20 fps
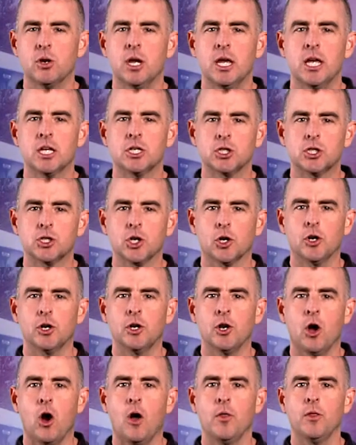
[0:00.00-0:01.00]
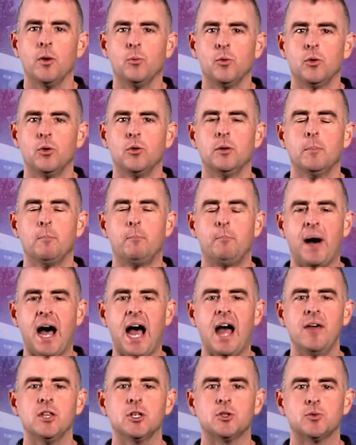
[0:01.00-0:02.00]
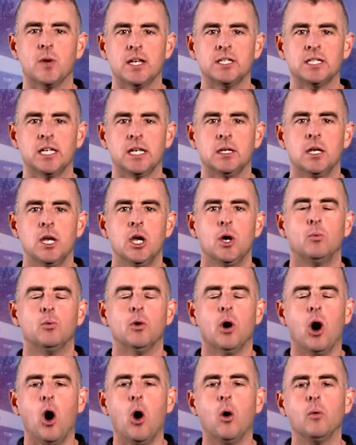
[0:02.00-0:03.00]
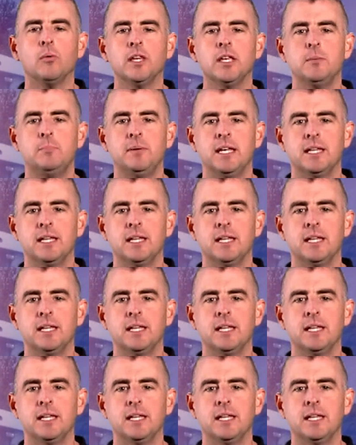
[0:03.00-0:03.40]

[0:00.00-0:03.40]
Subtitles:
exerted on the wound by the dressing will only be